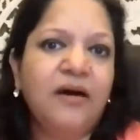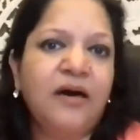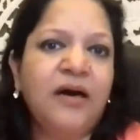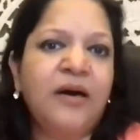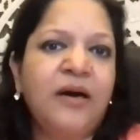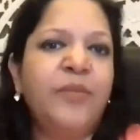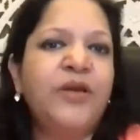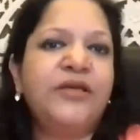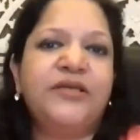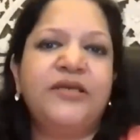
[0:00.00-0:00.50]

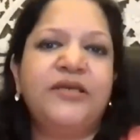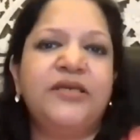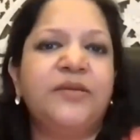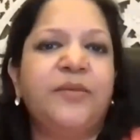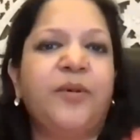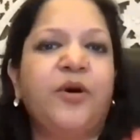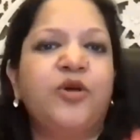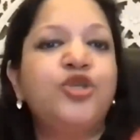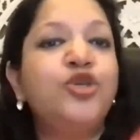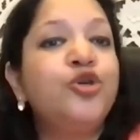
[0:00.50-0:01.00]
ability is
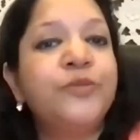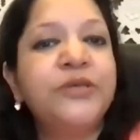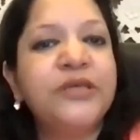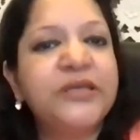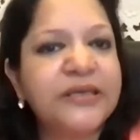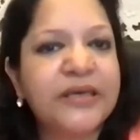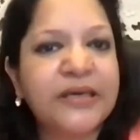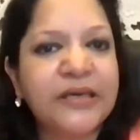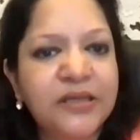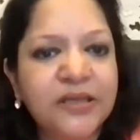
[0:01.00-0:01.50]
about human
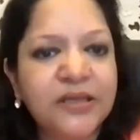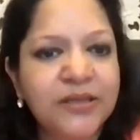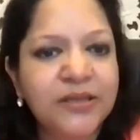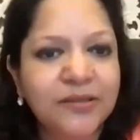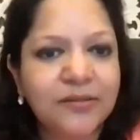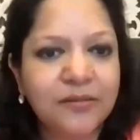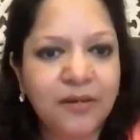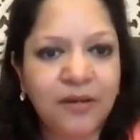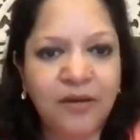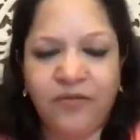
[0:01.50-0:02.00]

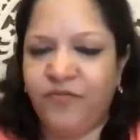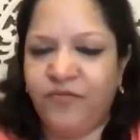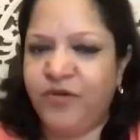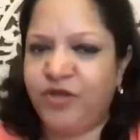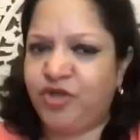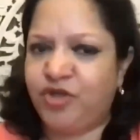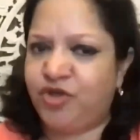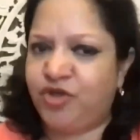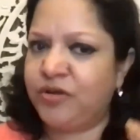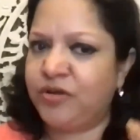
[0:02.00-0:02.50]
skills,
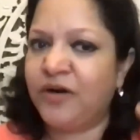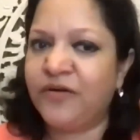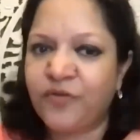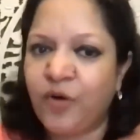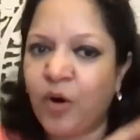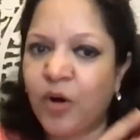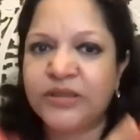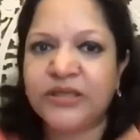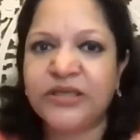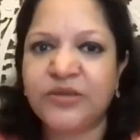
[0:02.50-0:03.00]
which of
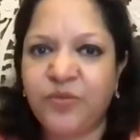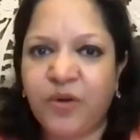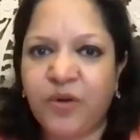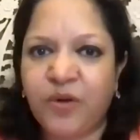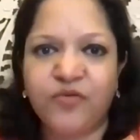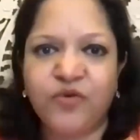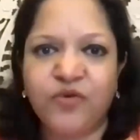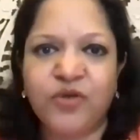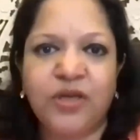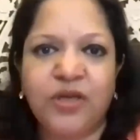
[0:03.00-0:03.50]
course is one
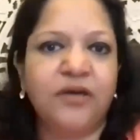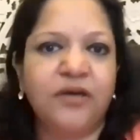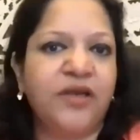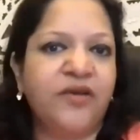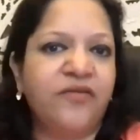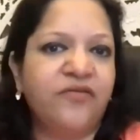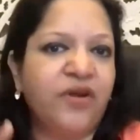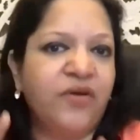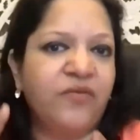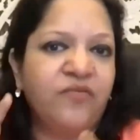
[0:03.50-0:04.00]
of those
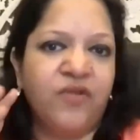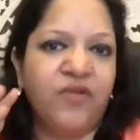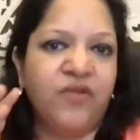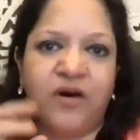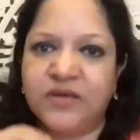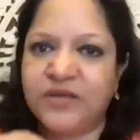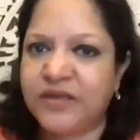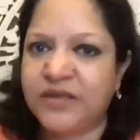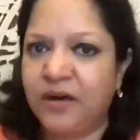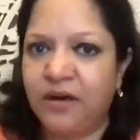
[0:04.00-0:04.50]
learning
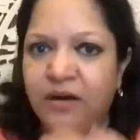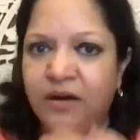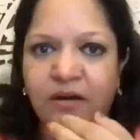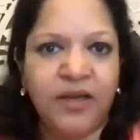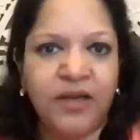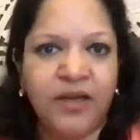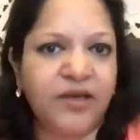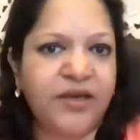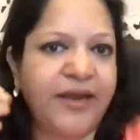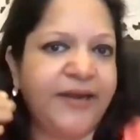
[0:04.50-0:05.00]
frameworks and
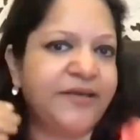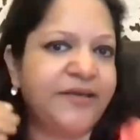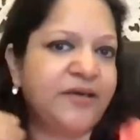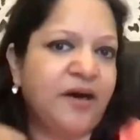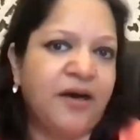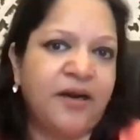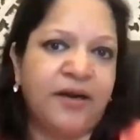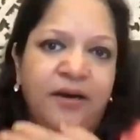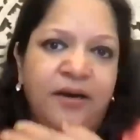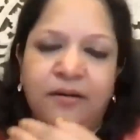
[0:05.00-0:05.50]
learning data
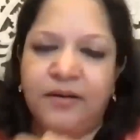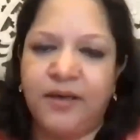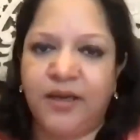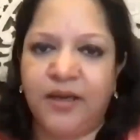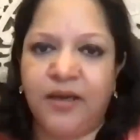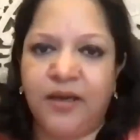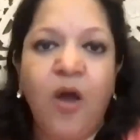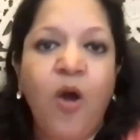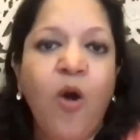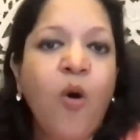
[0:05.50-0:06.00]
and
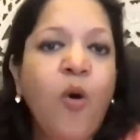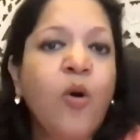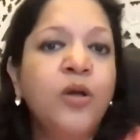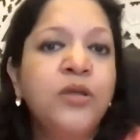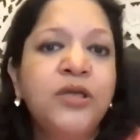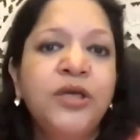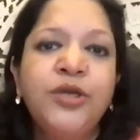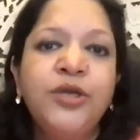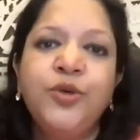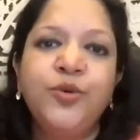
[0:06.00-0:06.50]
learning all
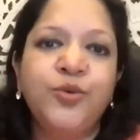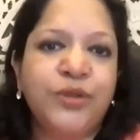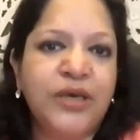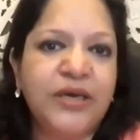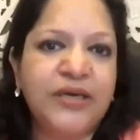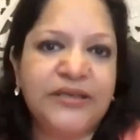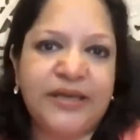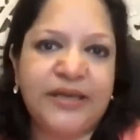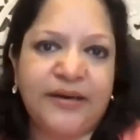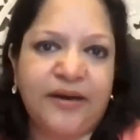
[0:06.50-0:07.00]
the new
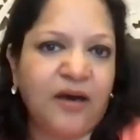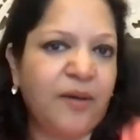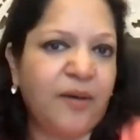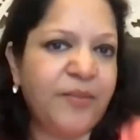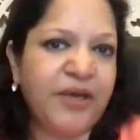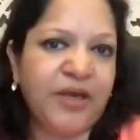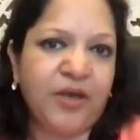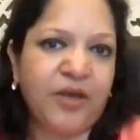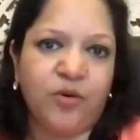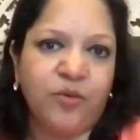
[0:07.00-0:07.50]
things that are
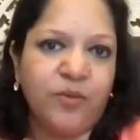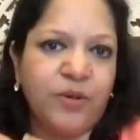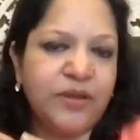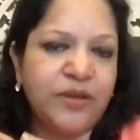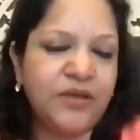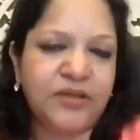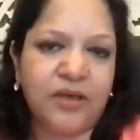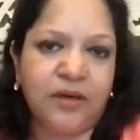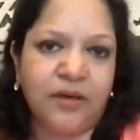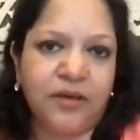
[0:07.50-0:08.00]
coming, you know, whether
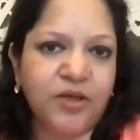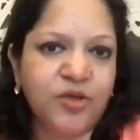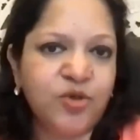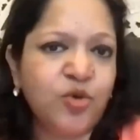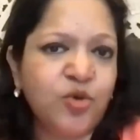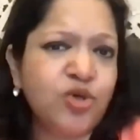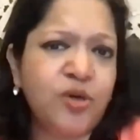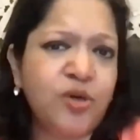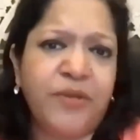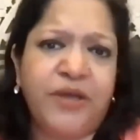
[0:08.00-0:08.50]
it's learning
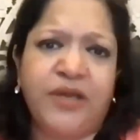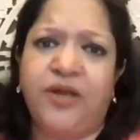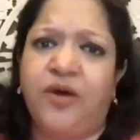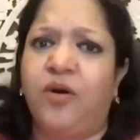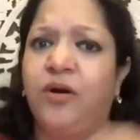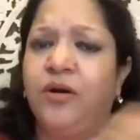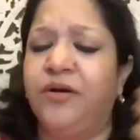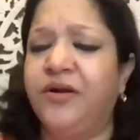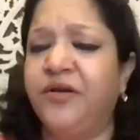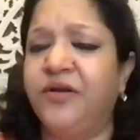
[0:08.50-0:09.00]
social media
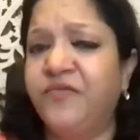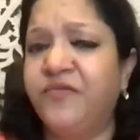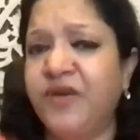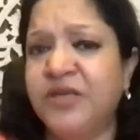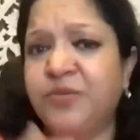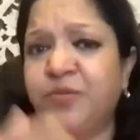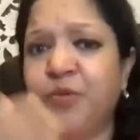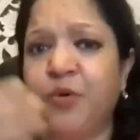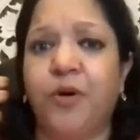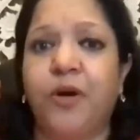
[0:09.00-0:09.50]
or learning
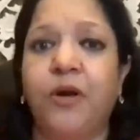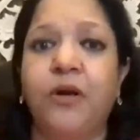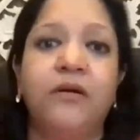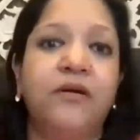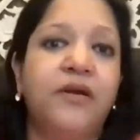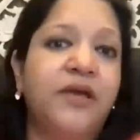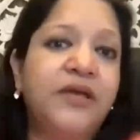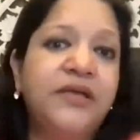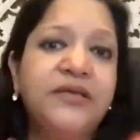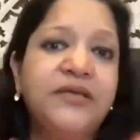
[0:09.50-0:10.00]
Facebook or
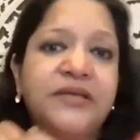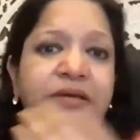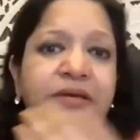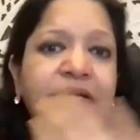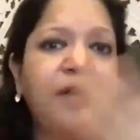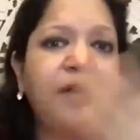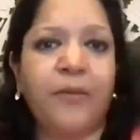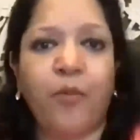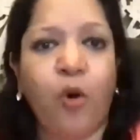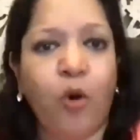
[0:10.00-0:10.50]
learning
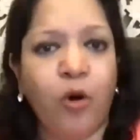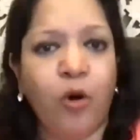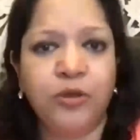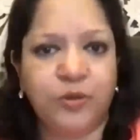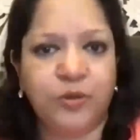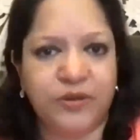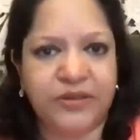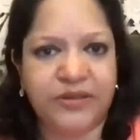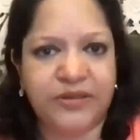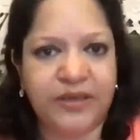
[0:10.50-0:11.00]
Instagram, all
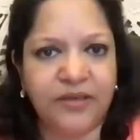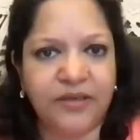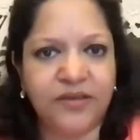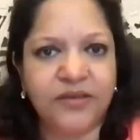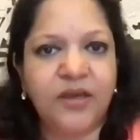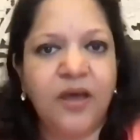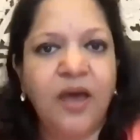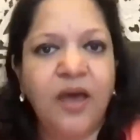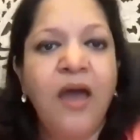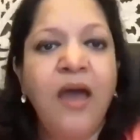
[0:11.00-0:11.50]
those
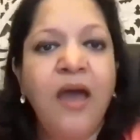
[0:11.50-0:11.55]
things.